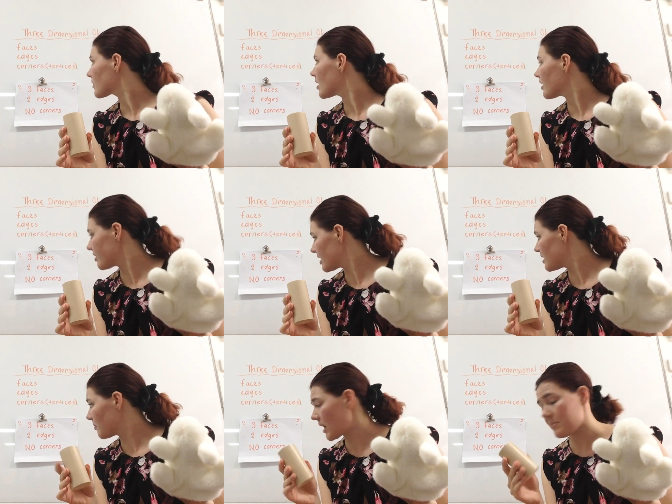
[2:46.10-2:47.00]
I think
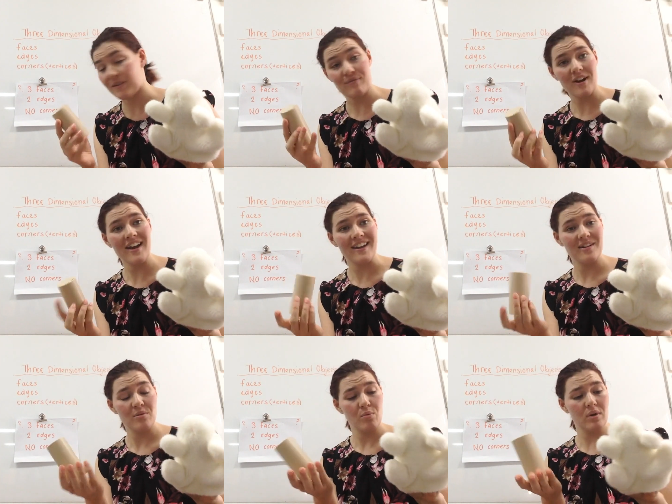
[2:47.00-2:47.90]
you might be right.
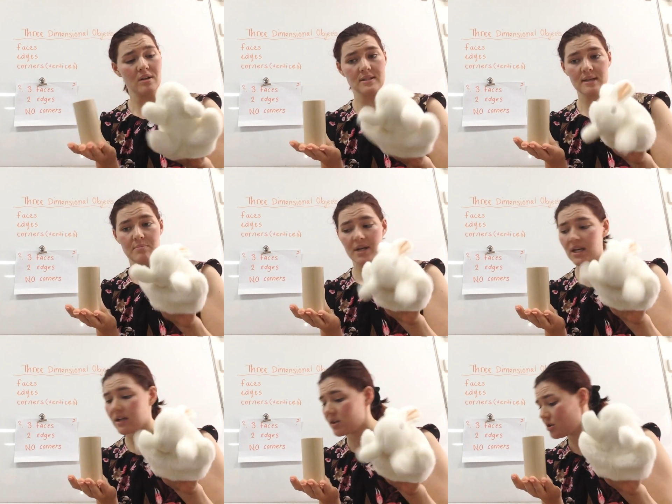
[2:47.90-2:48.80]
Well done,
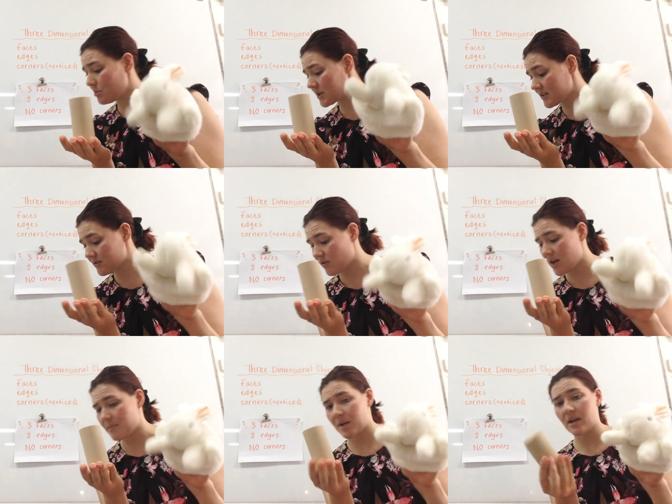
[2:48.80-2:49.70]
Bunny. You were
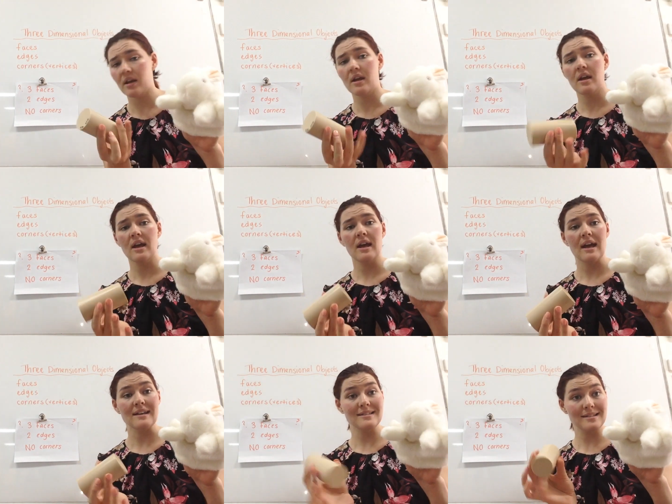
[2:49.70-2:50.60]
describing
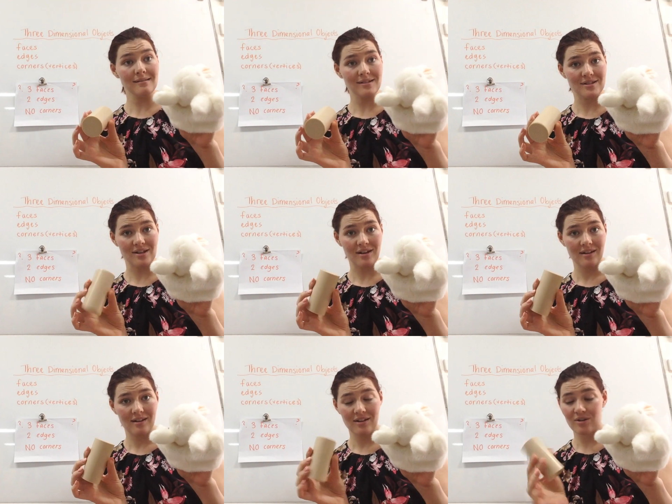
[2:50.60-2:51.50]
a cylinder.
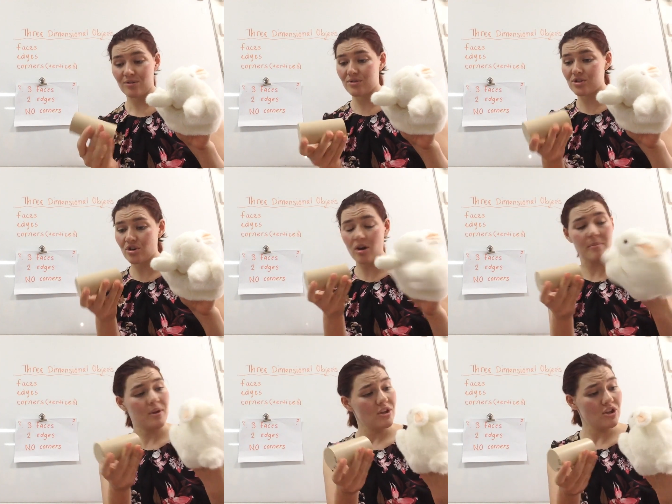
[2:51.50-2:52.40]
Good
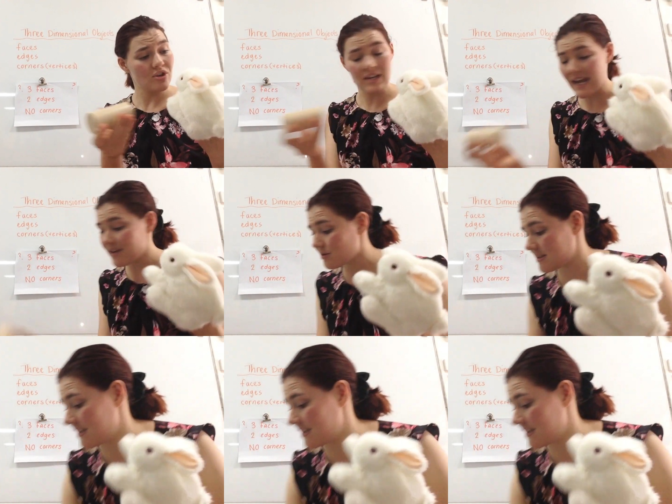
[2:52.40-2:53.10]
job. You nailed